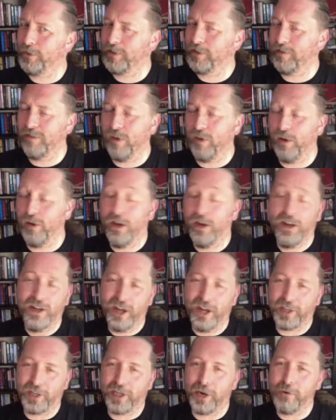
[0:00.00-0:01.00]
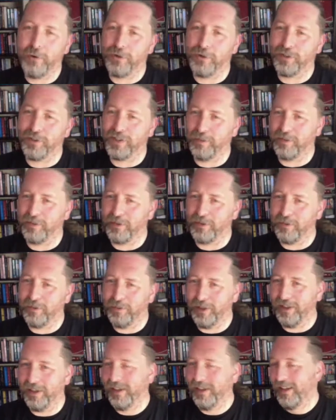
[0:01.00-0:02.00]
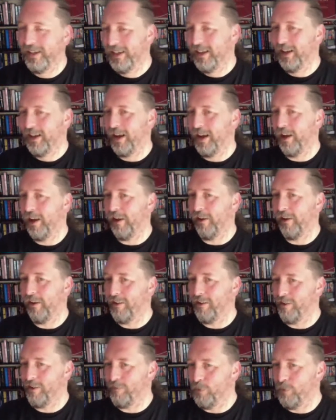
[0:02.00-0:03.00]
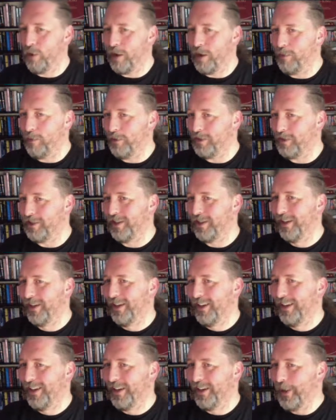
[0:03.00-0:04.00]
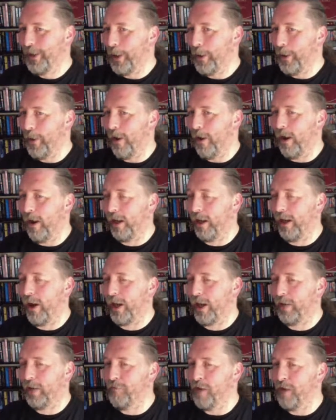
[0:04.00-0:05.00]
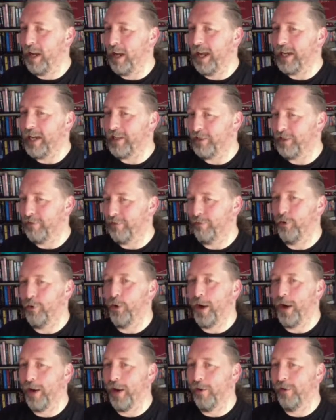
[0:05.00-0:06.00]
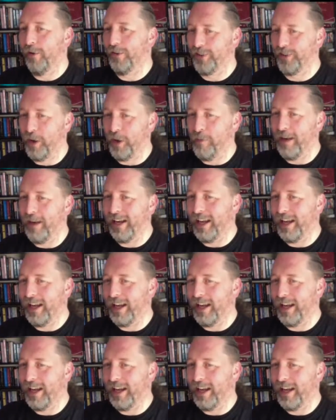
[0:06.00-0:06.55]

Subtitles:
some or coach or some sort. But Roy was, I can relate to Roy on so many